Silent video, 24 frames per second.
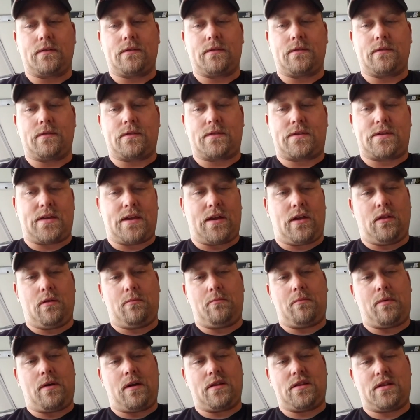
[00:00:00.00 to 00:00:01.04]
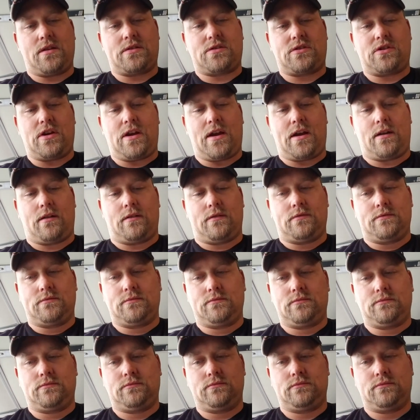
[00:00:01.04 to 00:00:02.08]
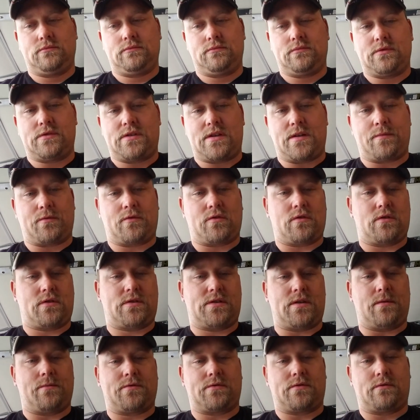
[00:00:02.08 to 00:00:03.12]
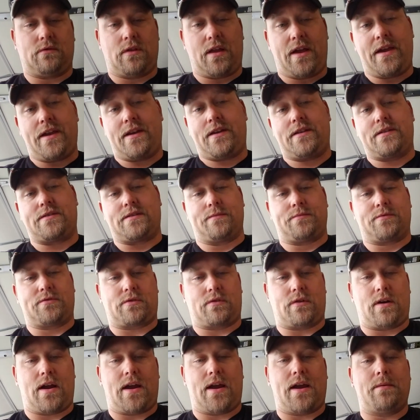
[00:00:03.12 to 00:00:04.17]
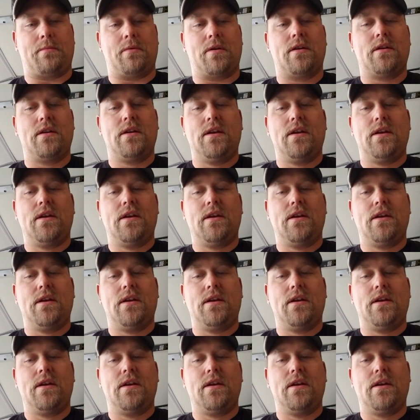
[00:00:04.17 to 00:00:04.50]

Tell them about this channel. Subscribe.